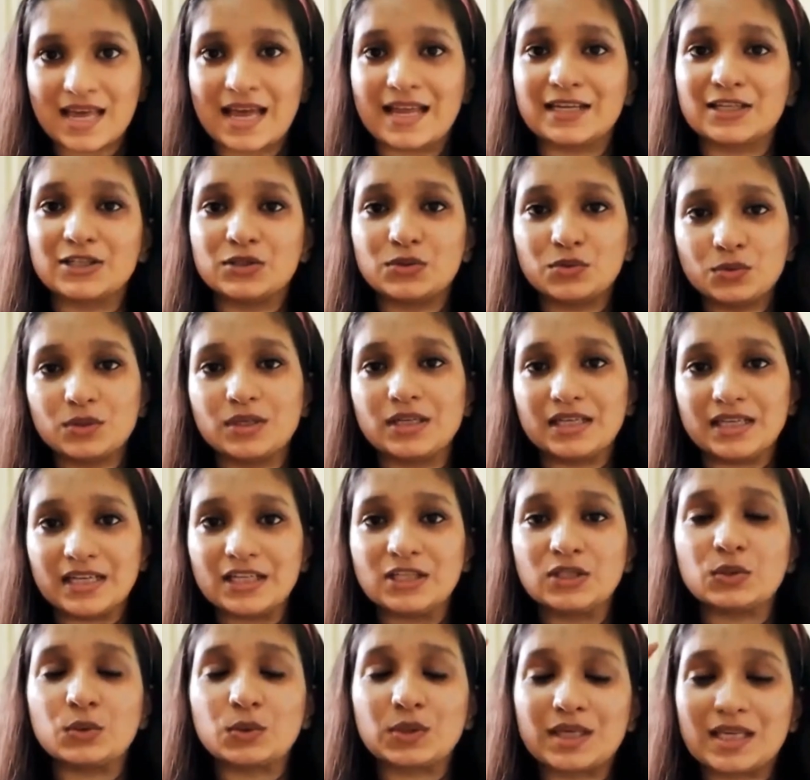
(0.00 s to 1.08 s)
and you need
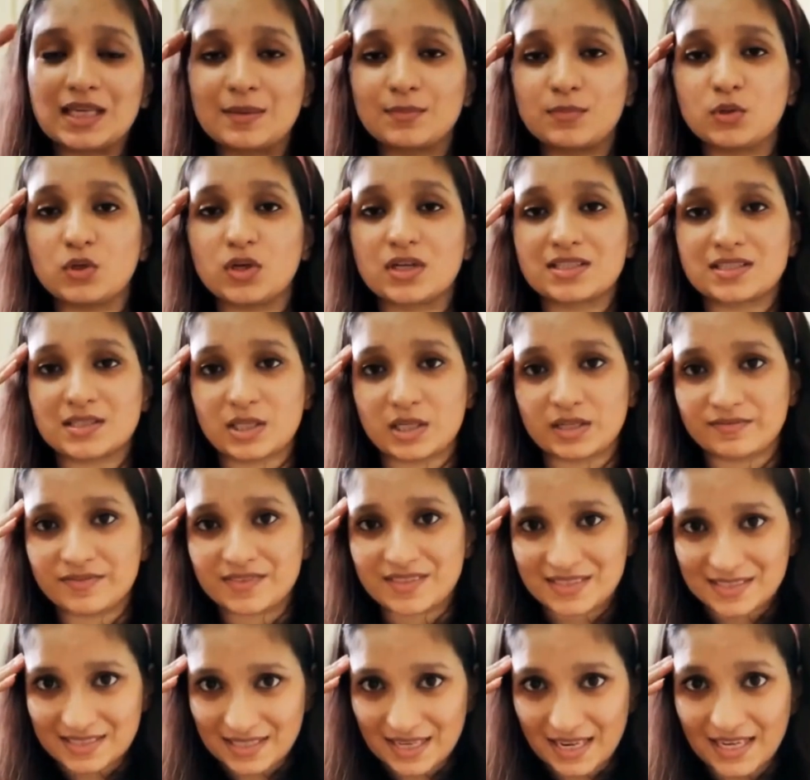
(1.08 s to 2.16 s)
to keep yourself
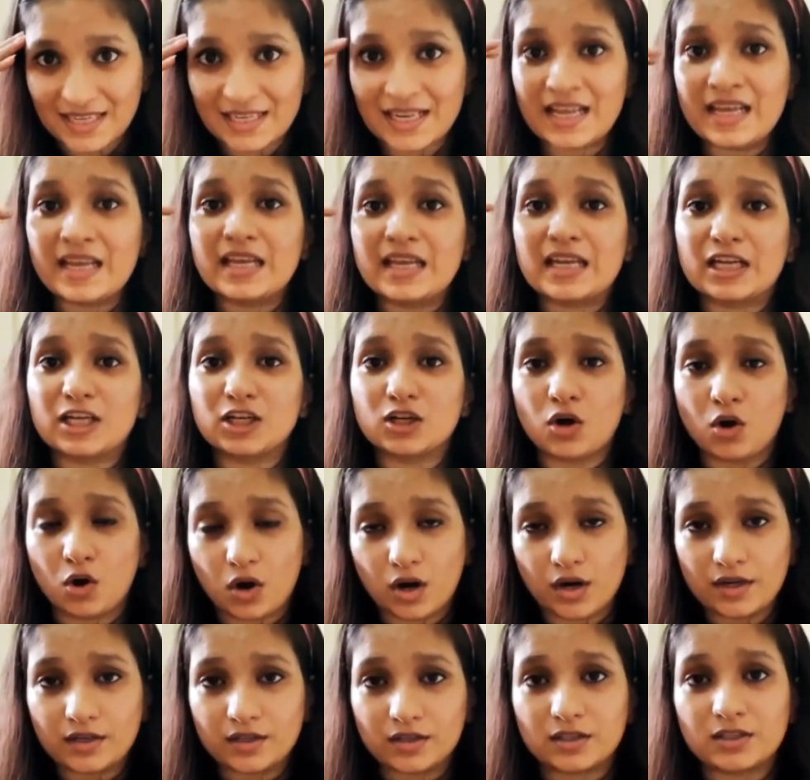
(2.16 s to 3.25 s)
safe in
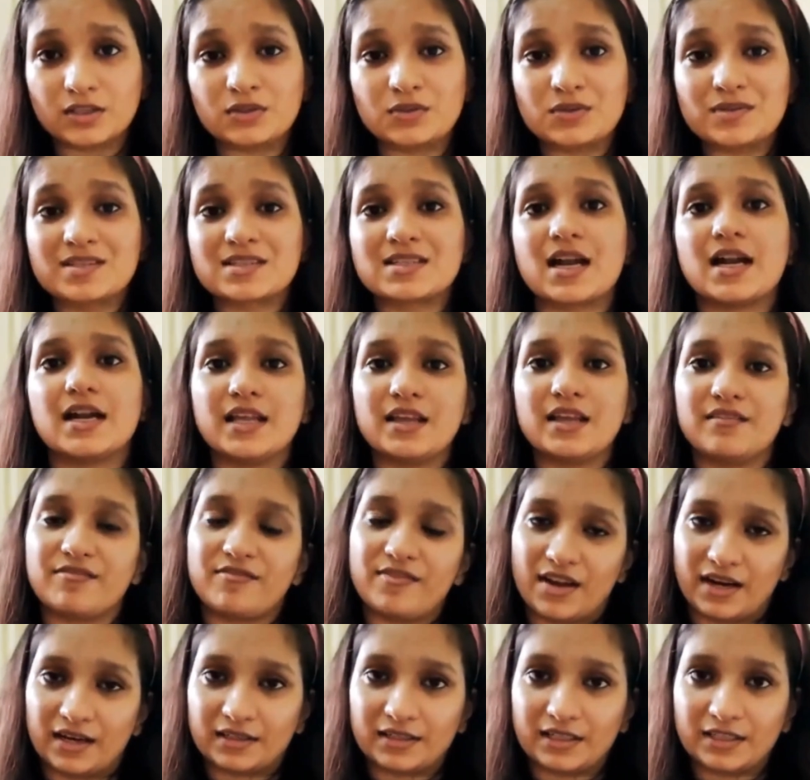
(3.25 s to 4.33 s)
order to study
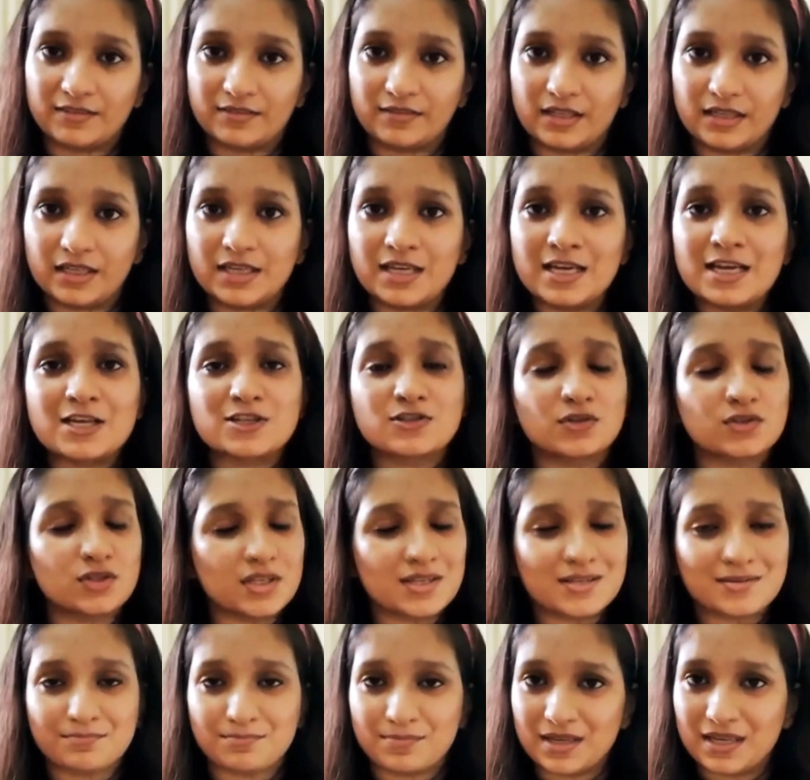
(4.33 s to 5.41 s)
effectively. So
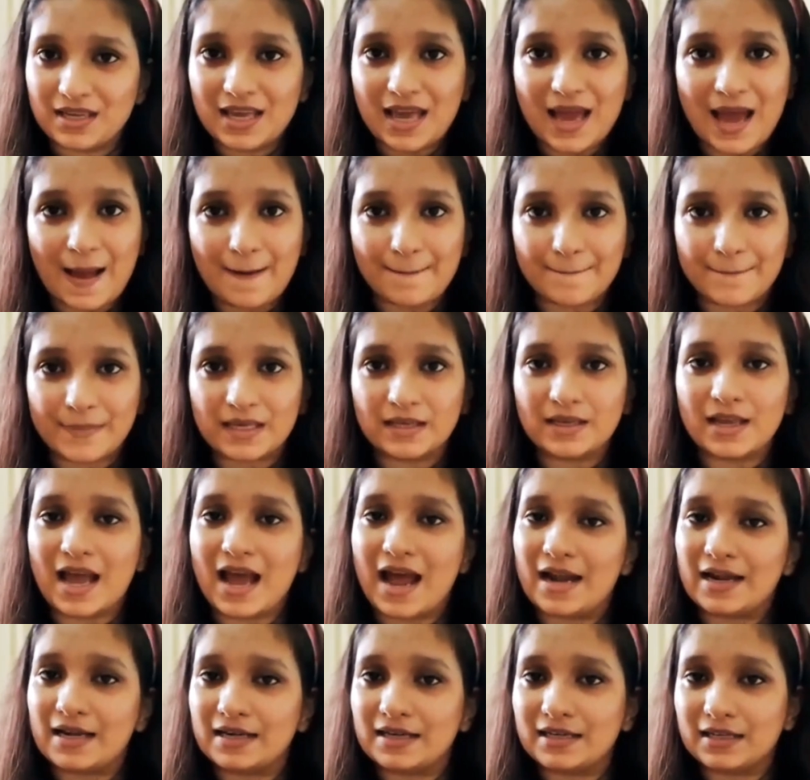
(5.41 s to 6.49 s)
just be happy
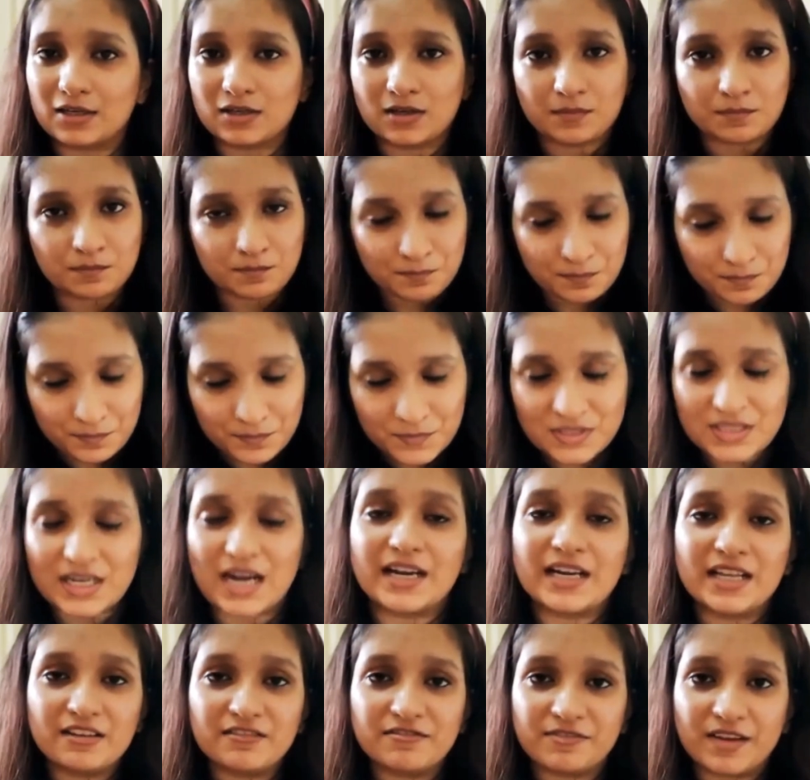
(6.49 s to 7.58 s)
and
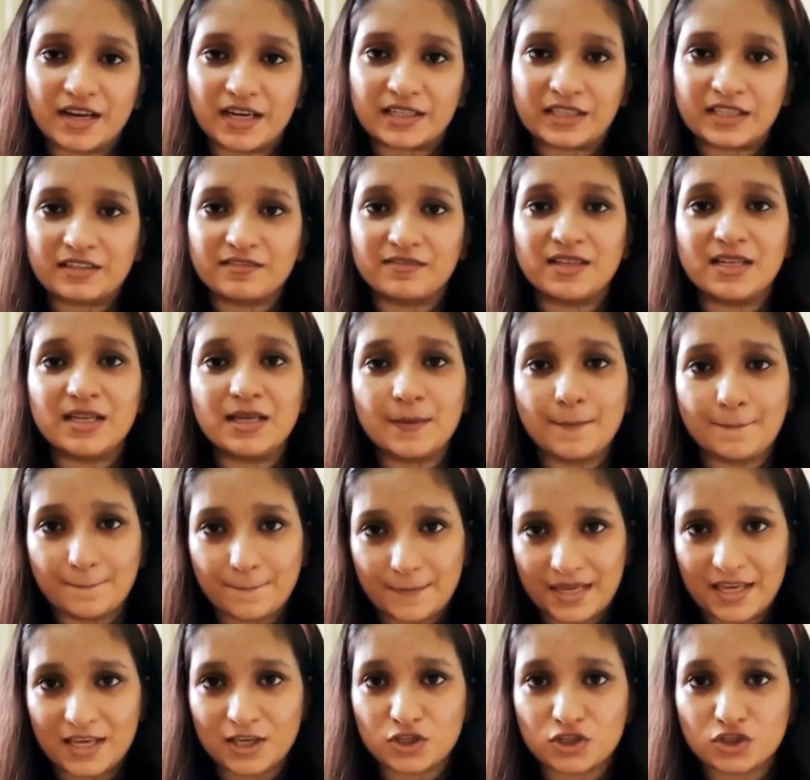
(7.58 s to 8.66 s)
study effectively.
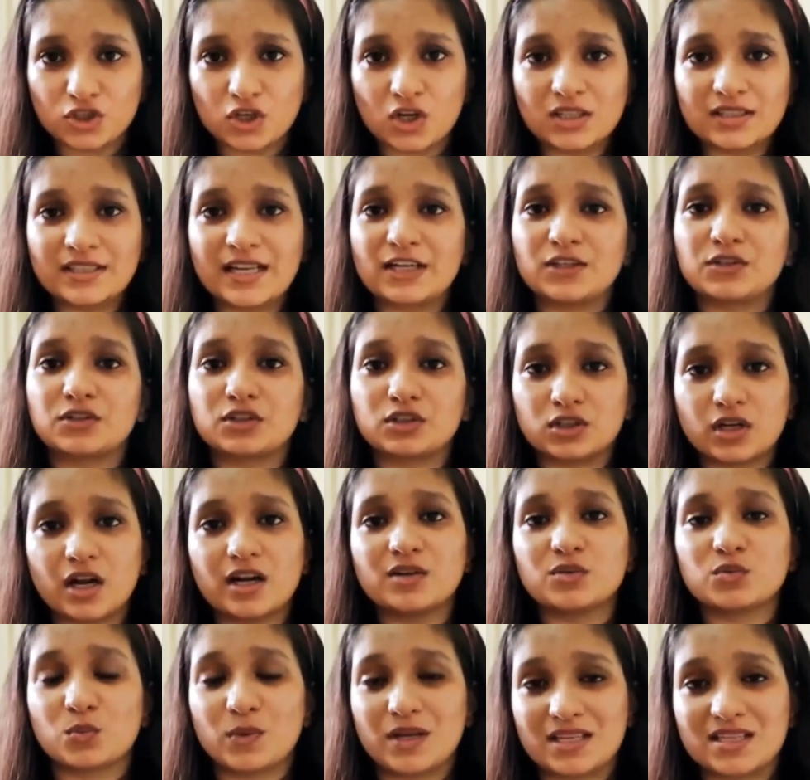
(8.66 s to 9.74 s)
Make sure that you're
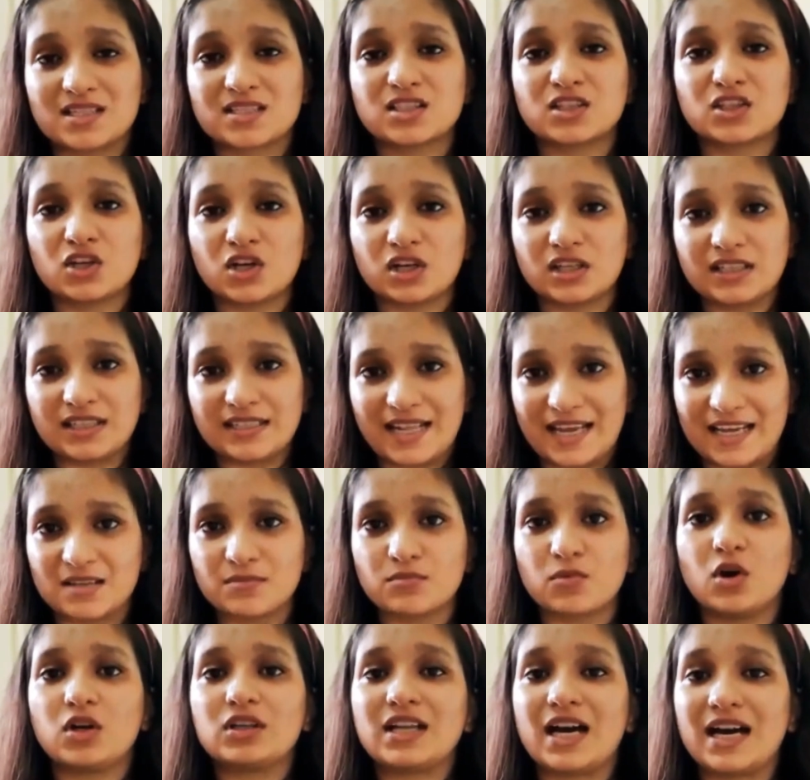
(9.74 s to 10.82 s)
not wasting your time
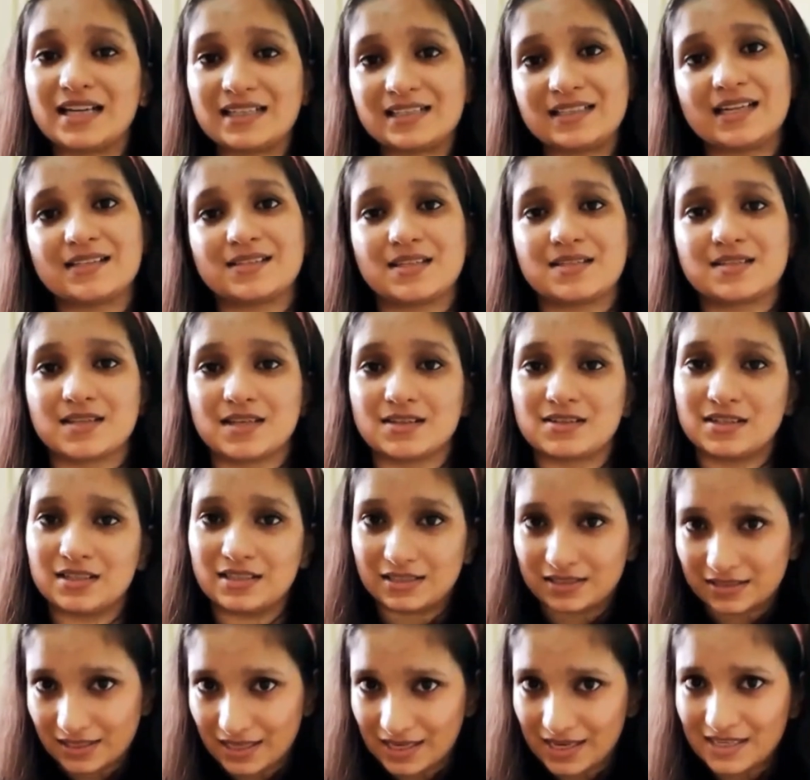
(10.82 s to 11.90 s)
on unnecessary
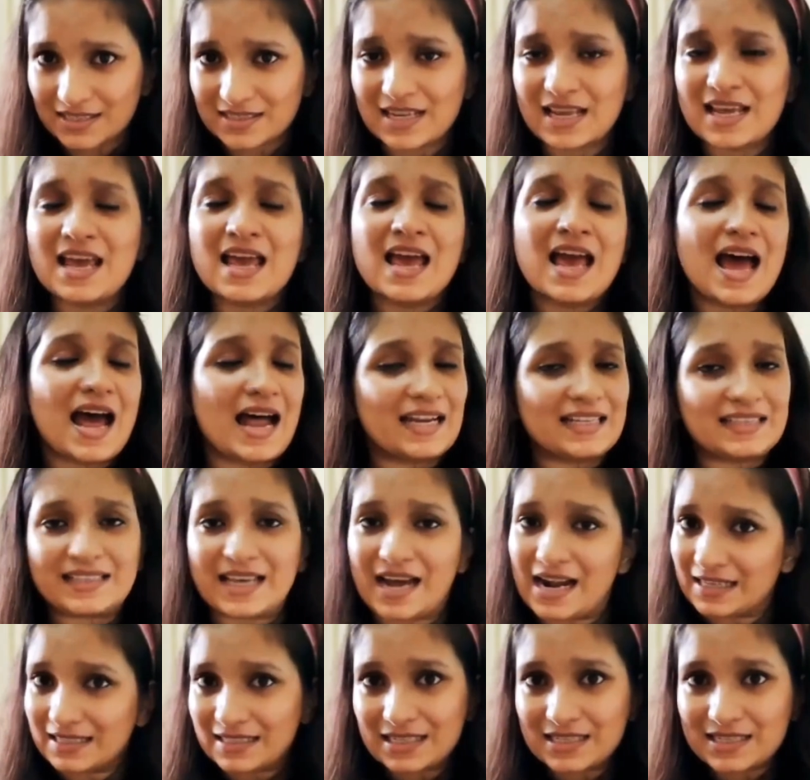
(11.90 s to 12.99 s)
things, and
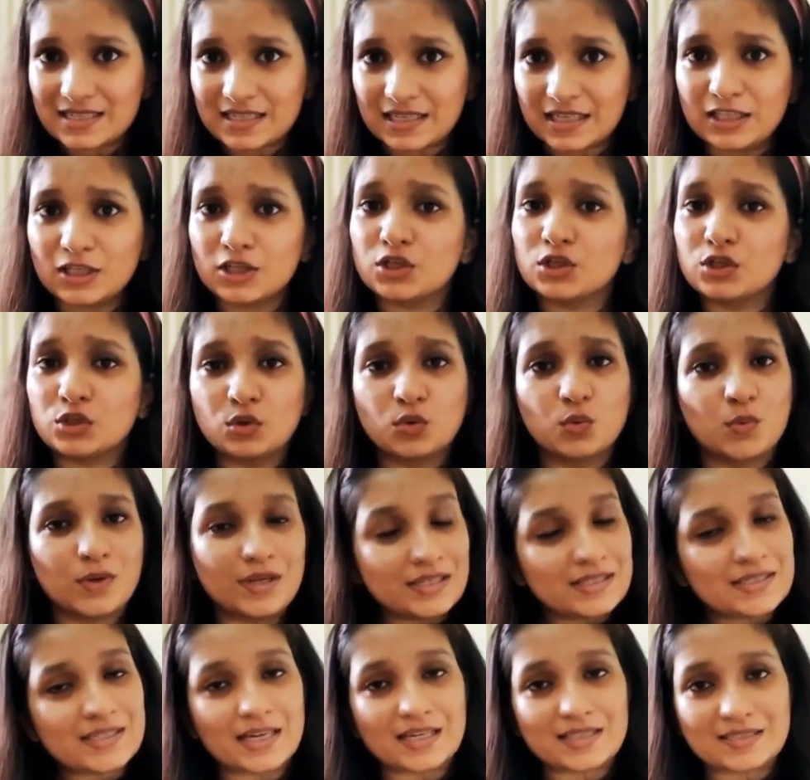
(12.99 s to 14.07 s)
that is it. You will
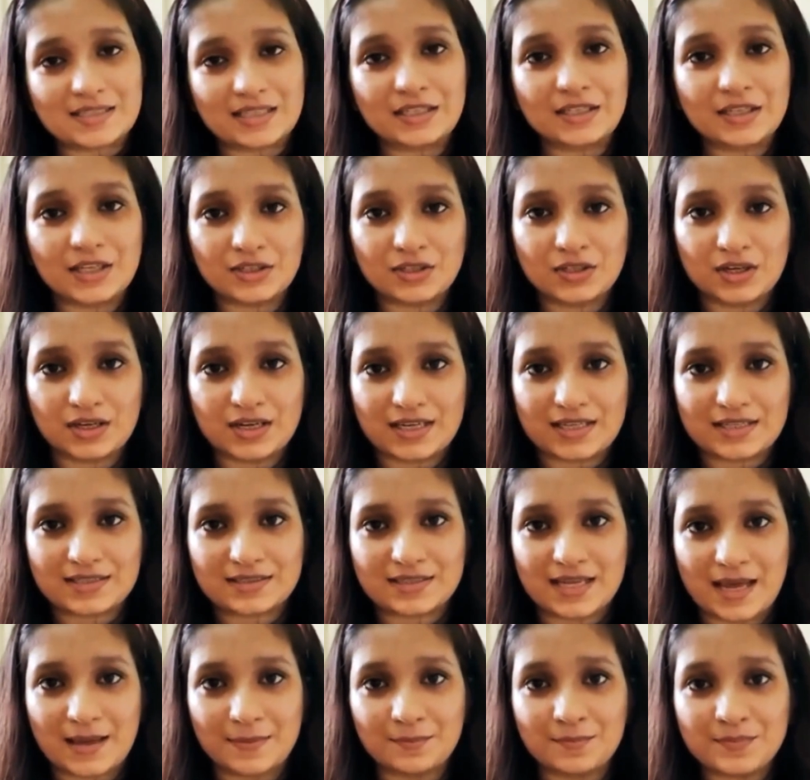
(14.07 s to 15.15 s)
succeed in your
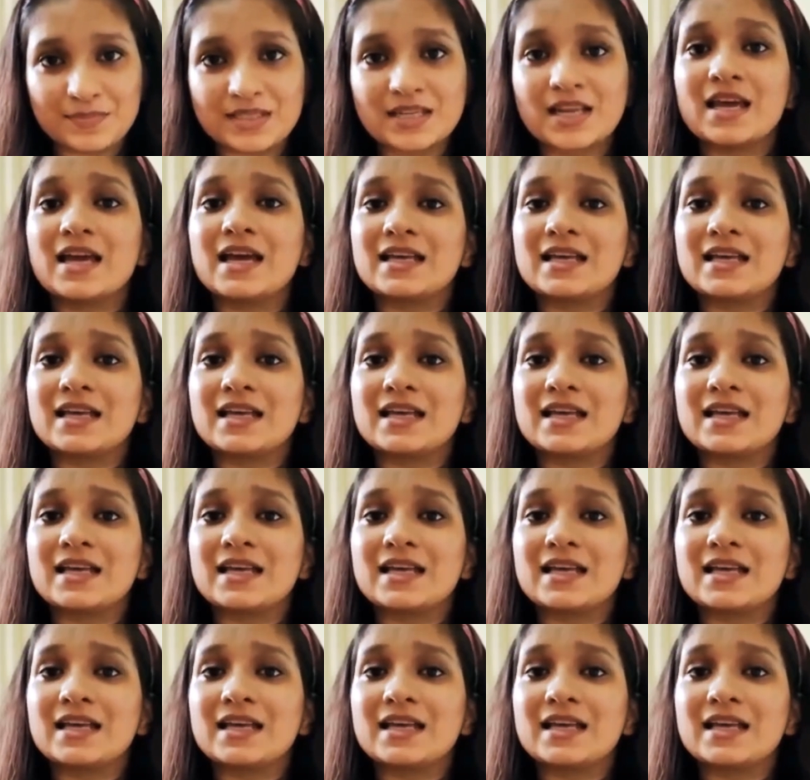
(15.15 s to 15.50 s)
exams.